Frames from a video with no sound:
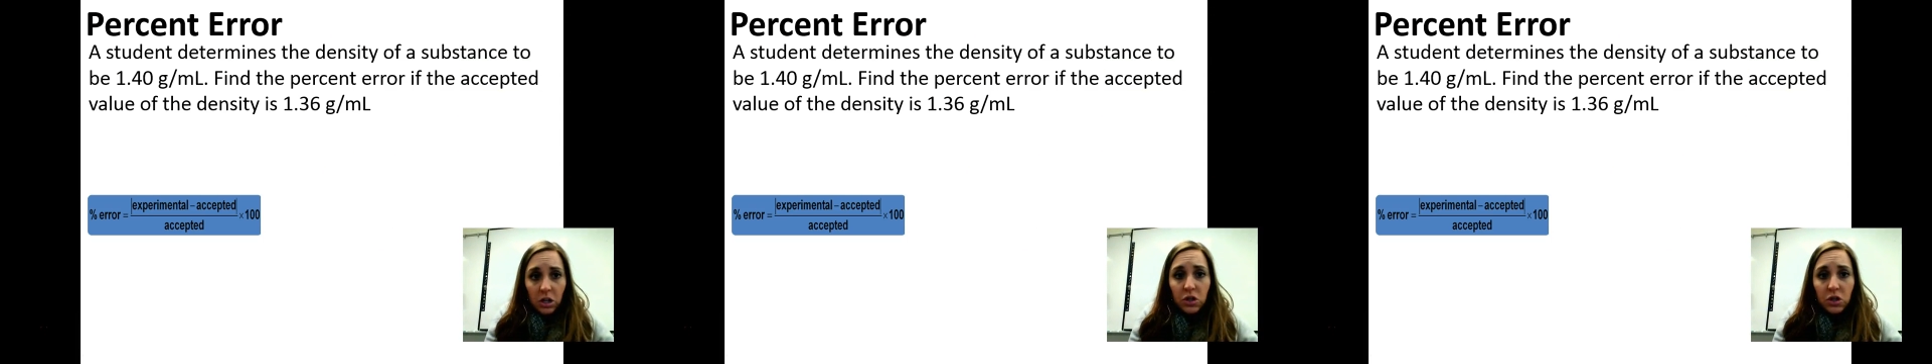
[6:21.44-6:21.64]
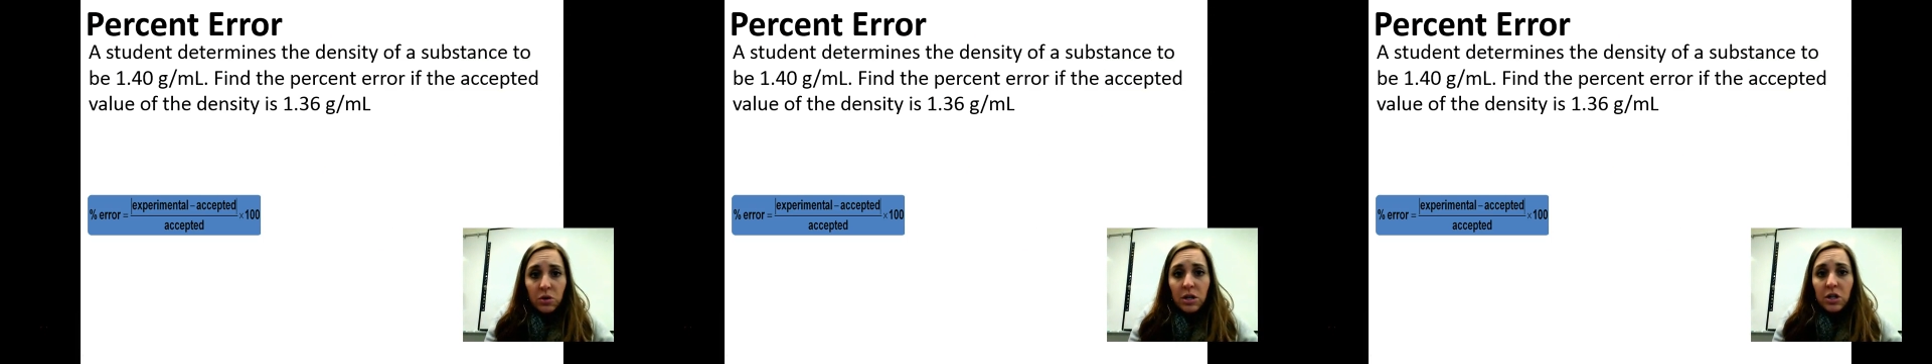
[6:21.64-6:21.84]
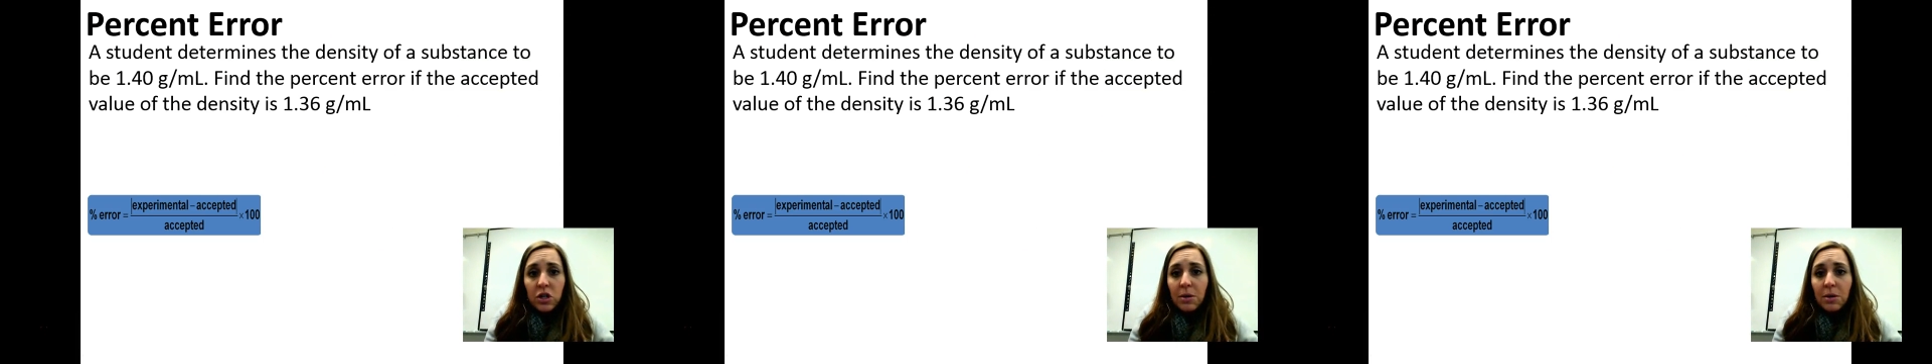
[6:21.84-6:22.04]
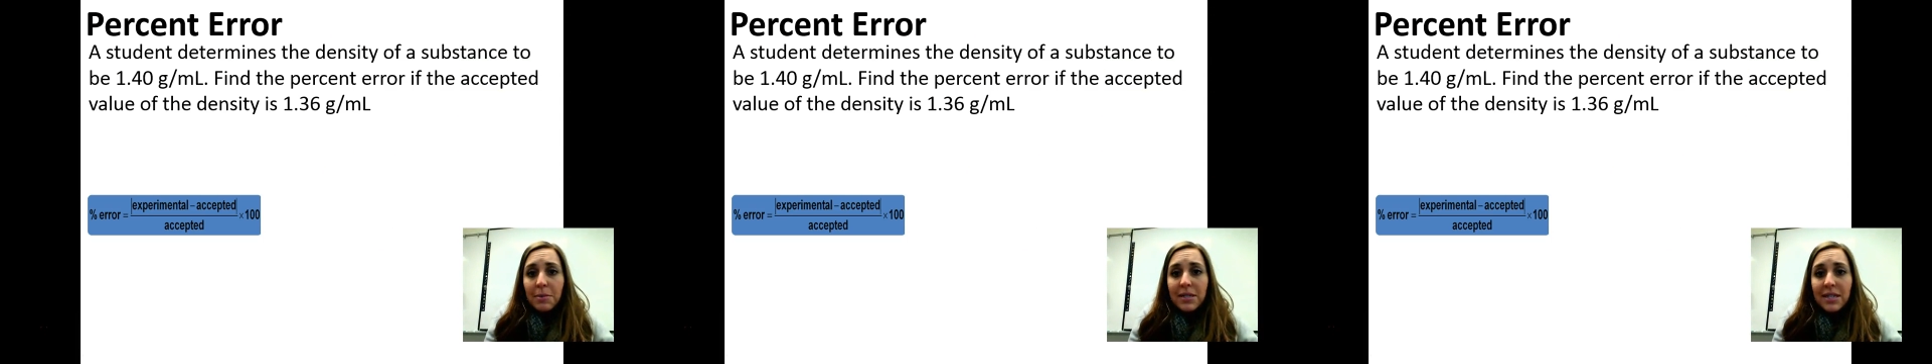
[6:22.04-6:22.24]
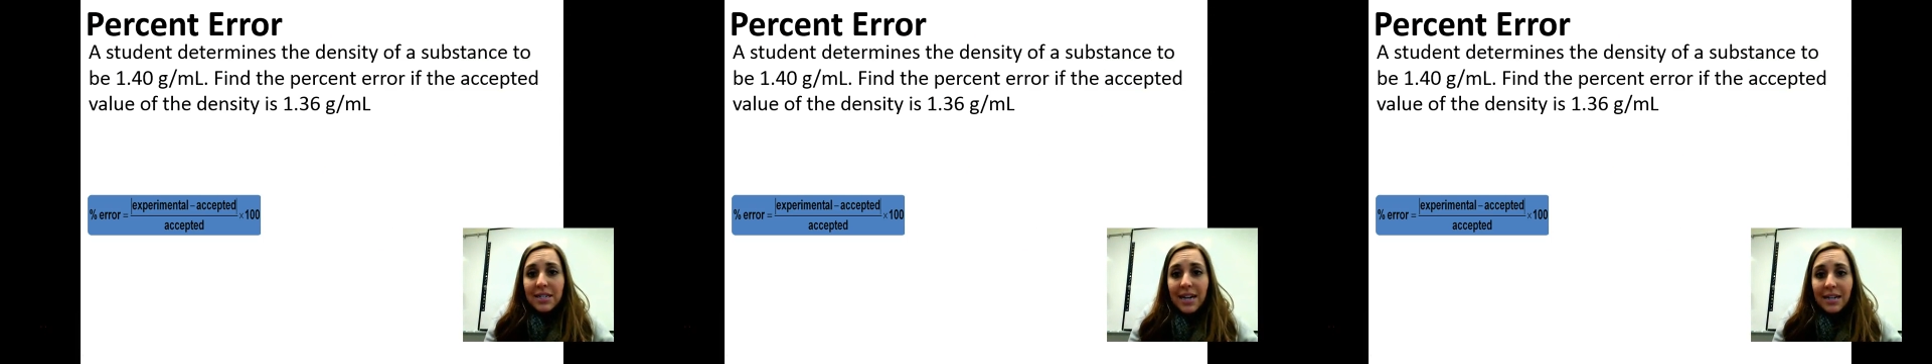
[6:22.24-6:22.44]
A student
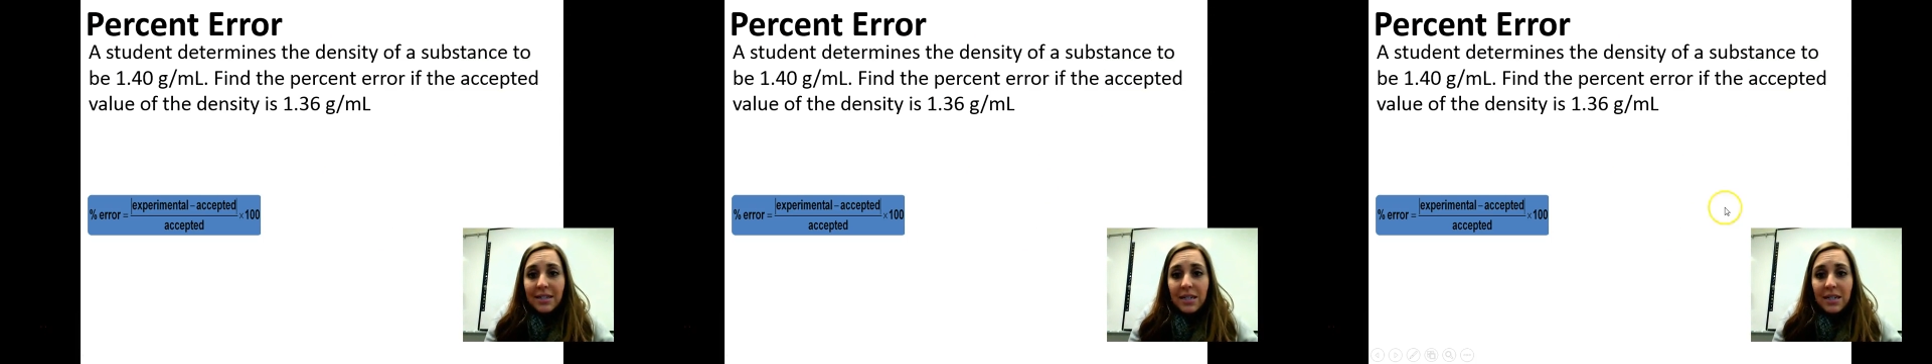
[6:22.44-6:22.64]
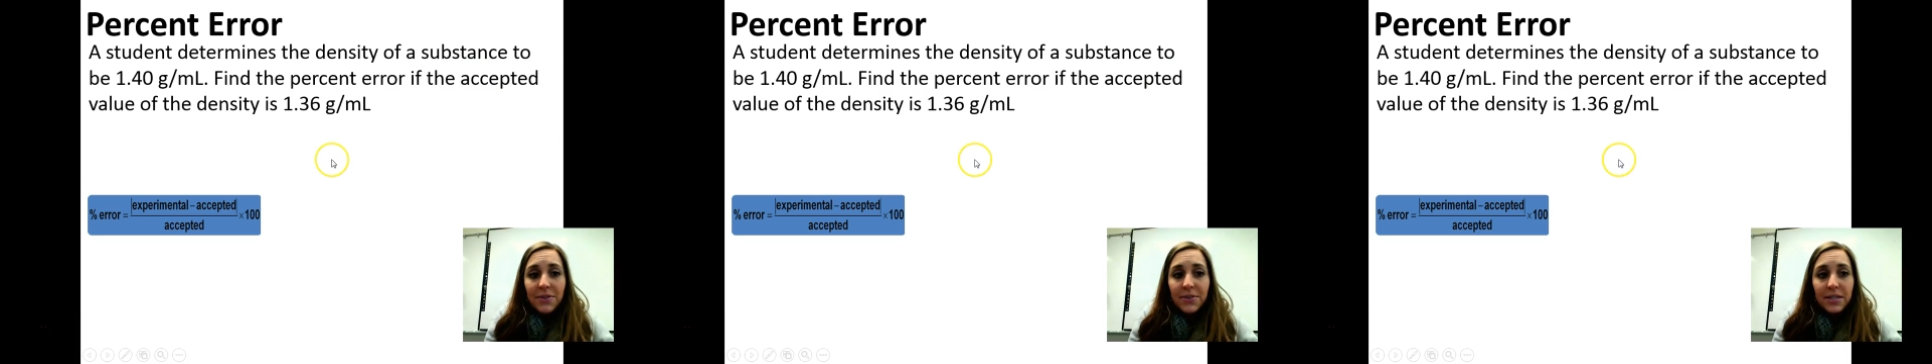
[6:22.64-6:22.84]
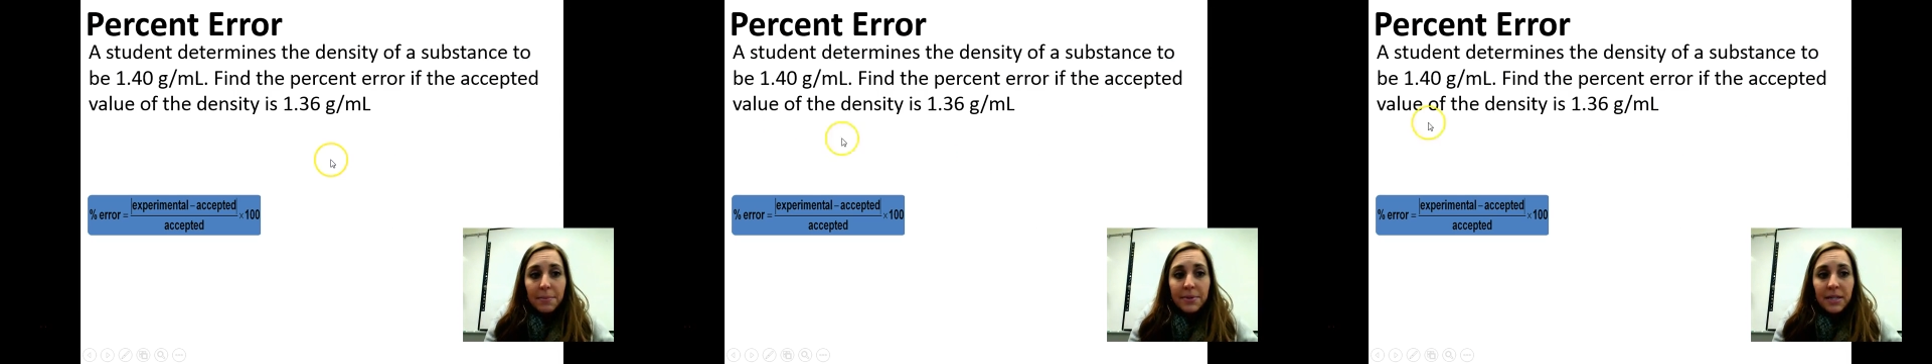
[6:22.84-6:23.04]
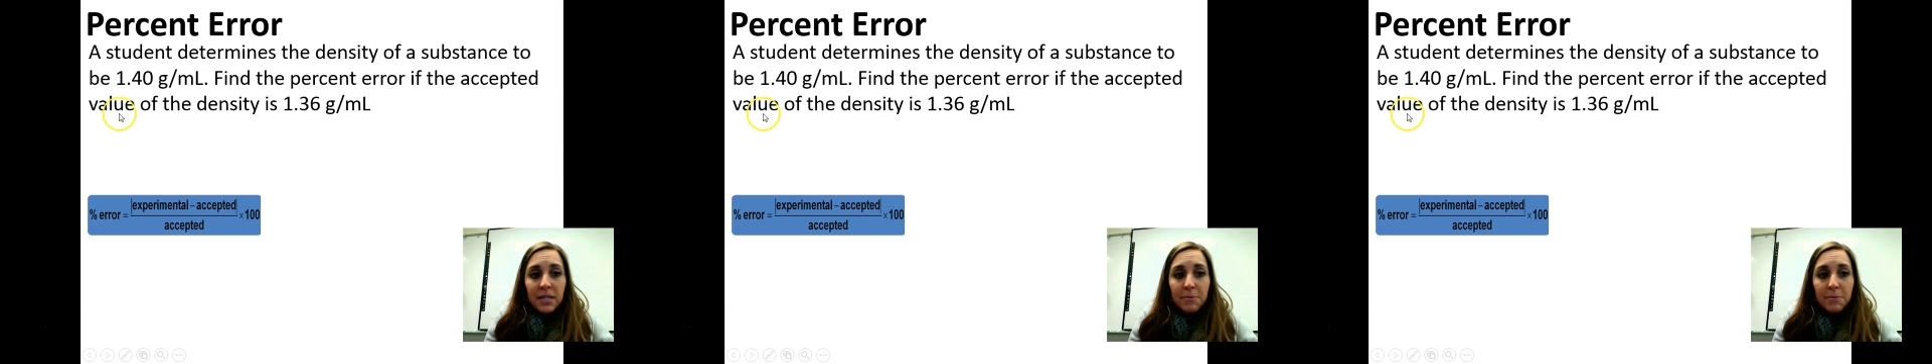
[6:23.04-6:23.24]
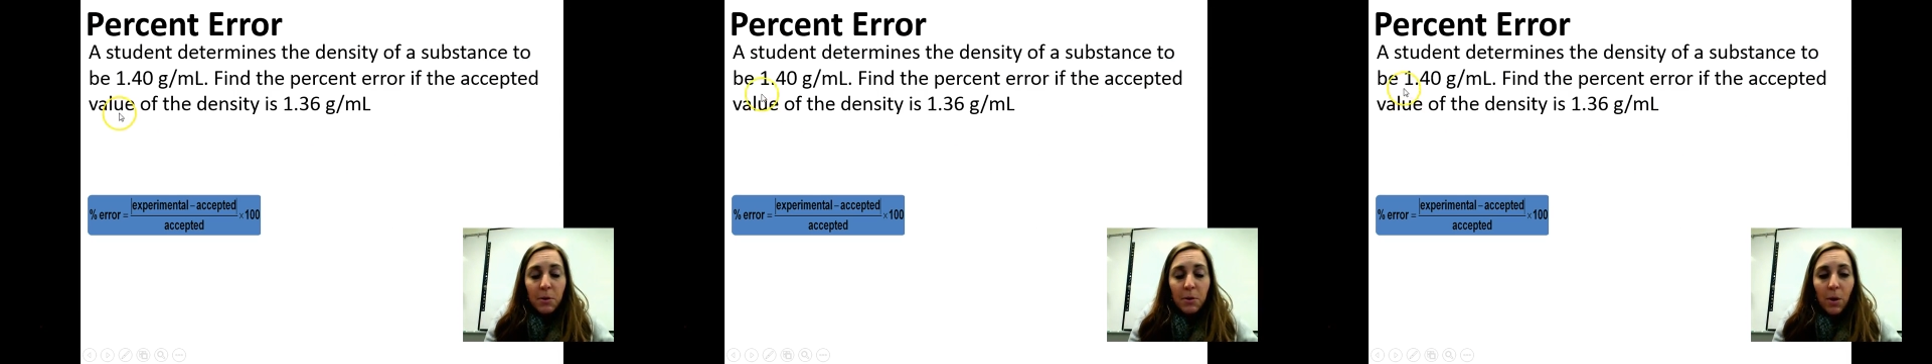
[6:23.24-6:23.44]
determines the density of a substance to be